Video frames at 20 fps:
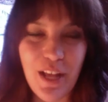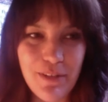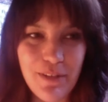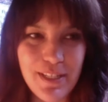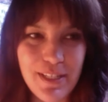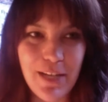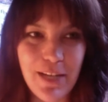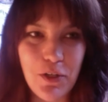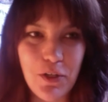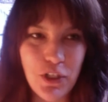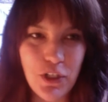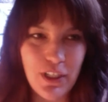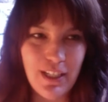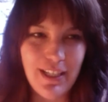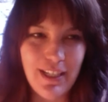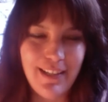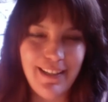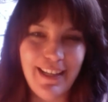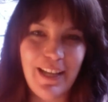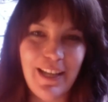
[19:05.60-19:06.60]
ascension, and
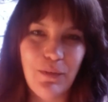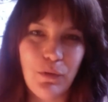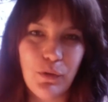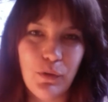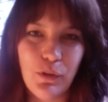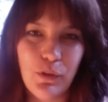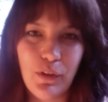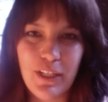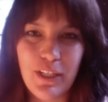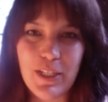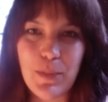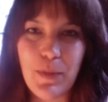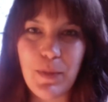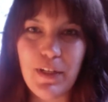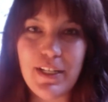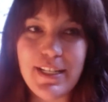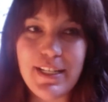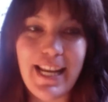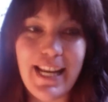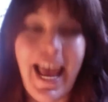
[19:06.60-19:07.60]
at the end, we'll
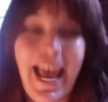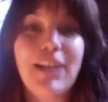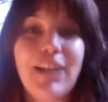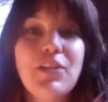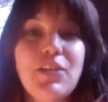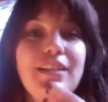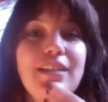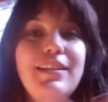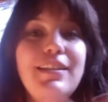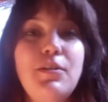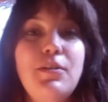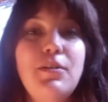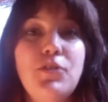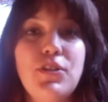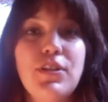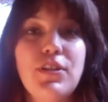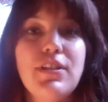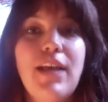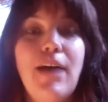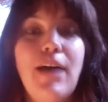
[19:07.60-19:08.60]
experience that actually
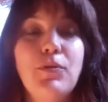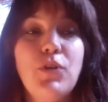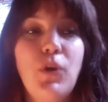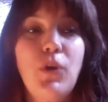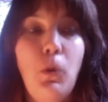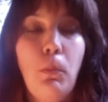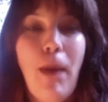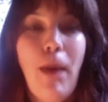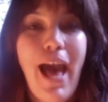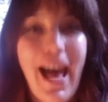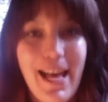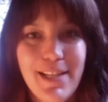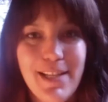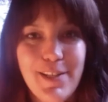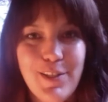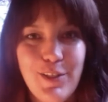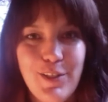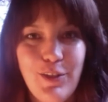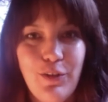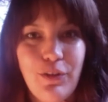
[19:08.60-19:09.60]
teaches us how to go
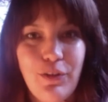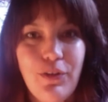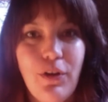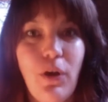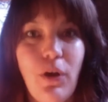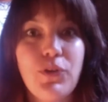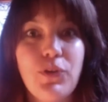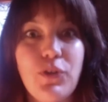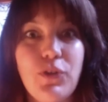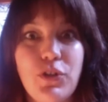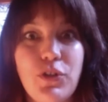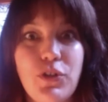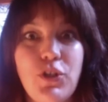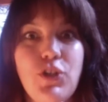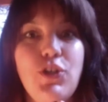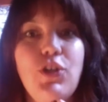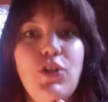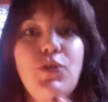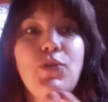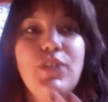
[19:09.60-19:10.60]
past the throat. So
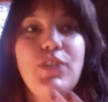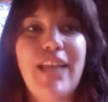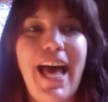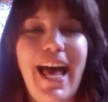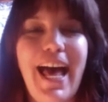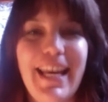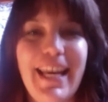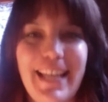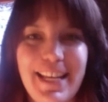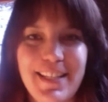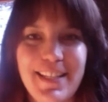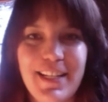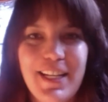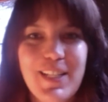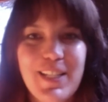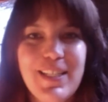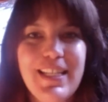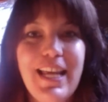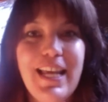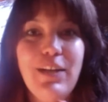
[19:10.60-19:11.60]
just use that as an
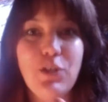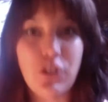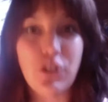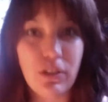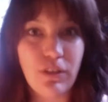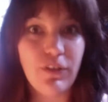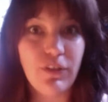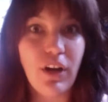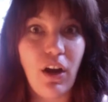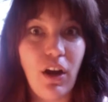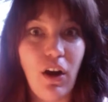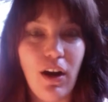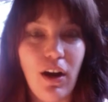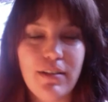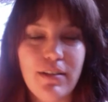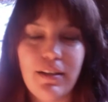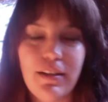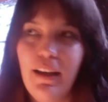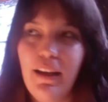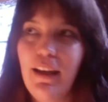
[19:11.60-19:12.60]
extension of our
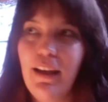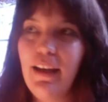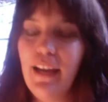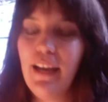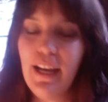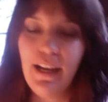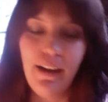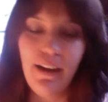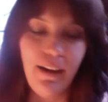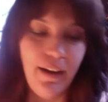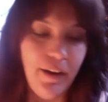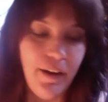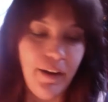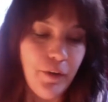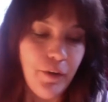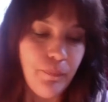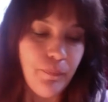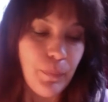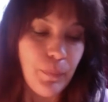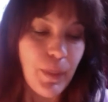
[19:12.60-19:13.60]
heart
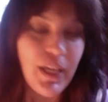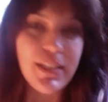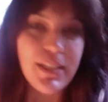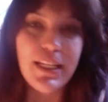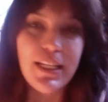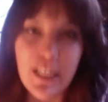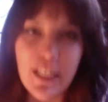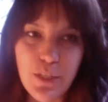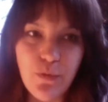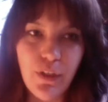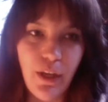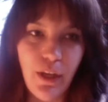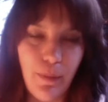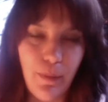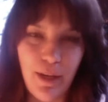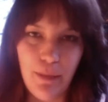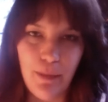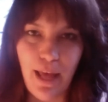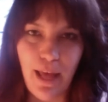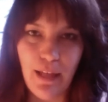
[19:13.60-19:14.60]
because it is really
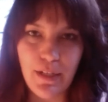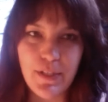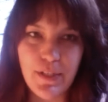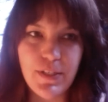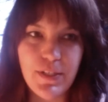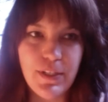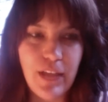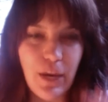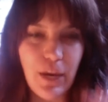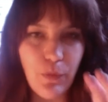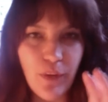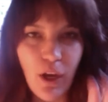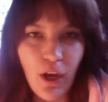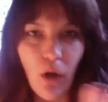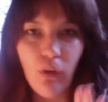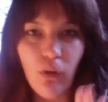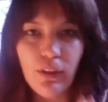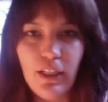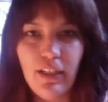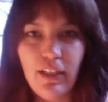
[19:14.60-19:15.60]
about balance and we
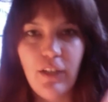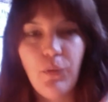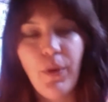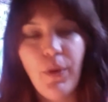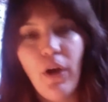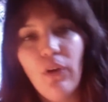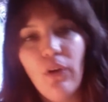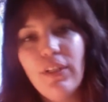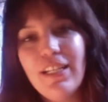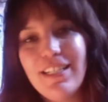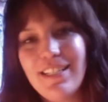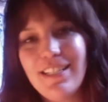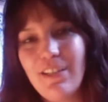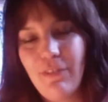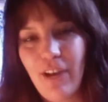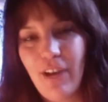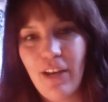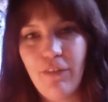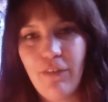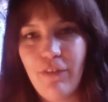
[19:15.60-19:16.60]
all need it we all need the
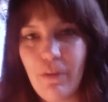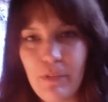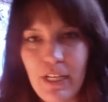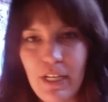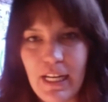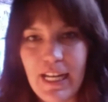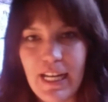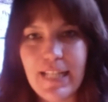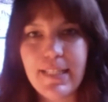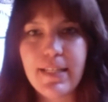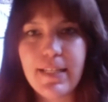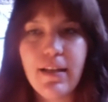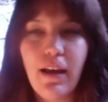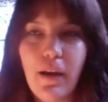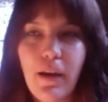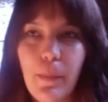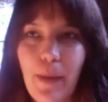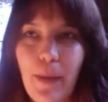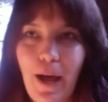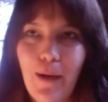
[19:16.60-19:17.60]
divine feminine it's not
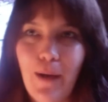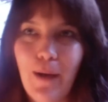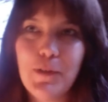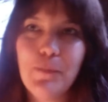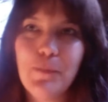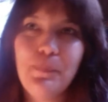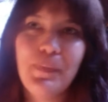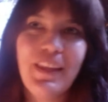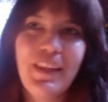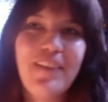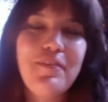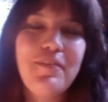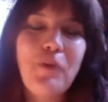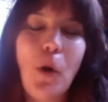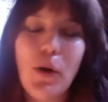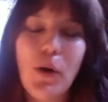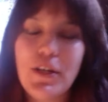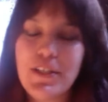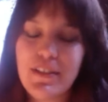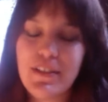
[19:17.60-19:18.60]
about of
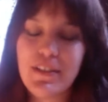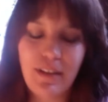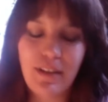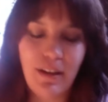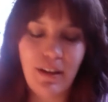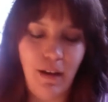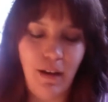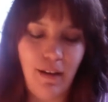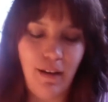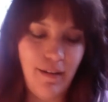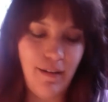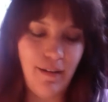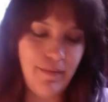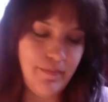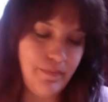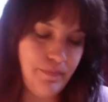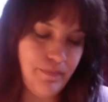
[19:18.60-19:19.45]
course a, a,